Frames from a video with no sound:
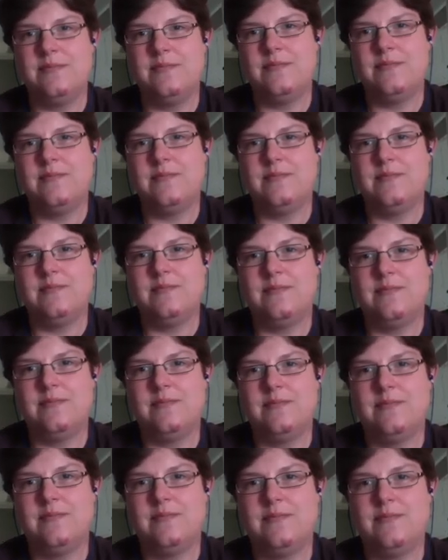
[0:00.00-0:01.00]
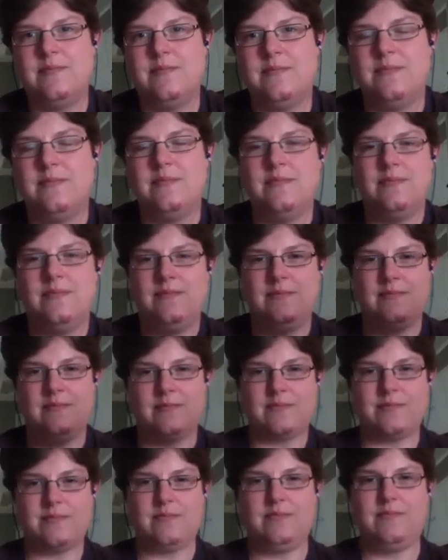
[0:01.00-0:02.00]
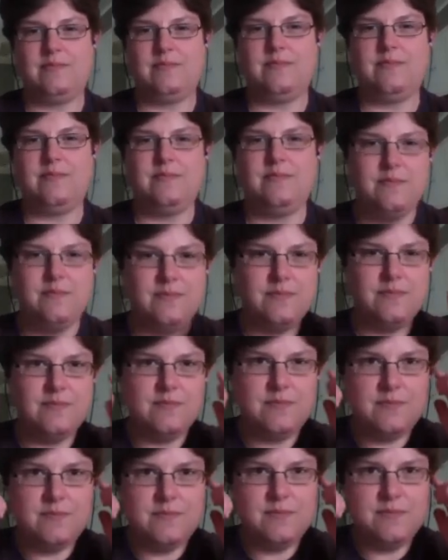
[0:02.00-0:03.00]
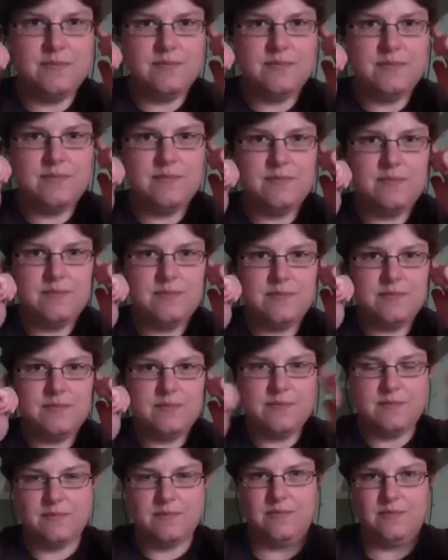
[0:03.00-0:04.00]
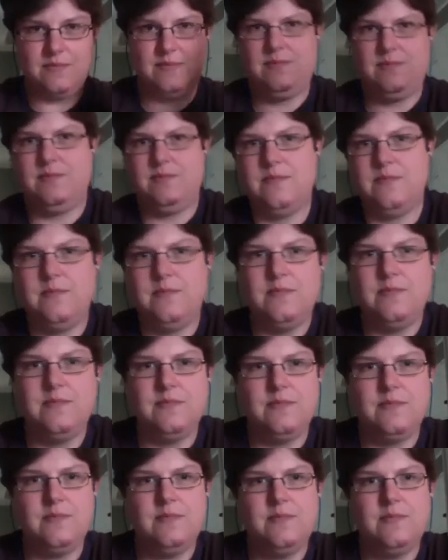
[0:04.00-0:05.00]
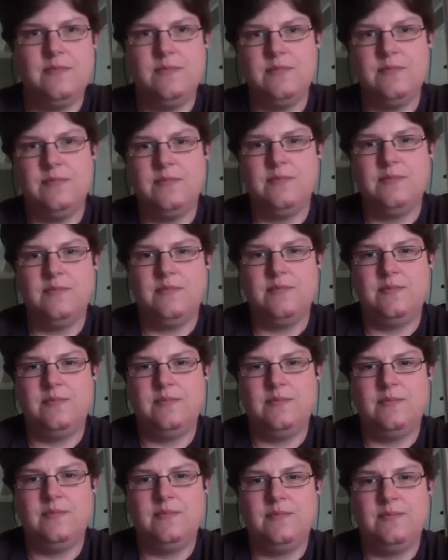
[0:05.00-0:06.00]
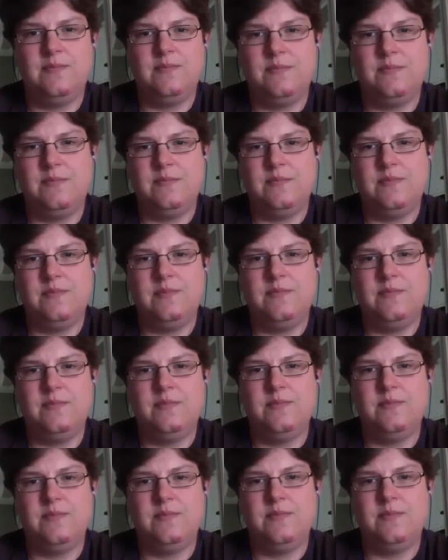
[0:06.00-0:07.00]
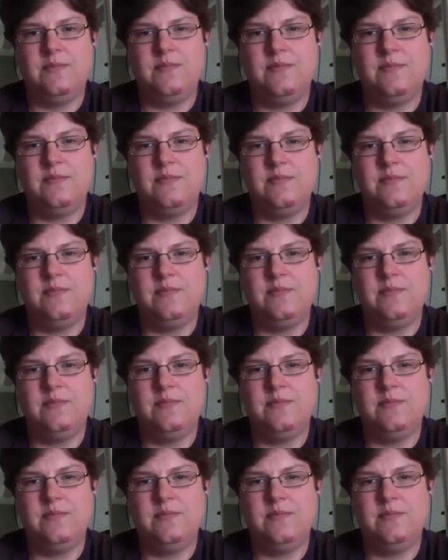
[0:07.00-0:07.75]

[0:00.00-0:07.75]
(not speaking)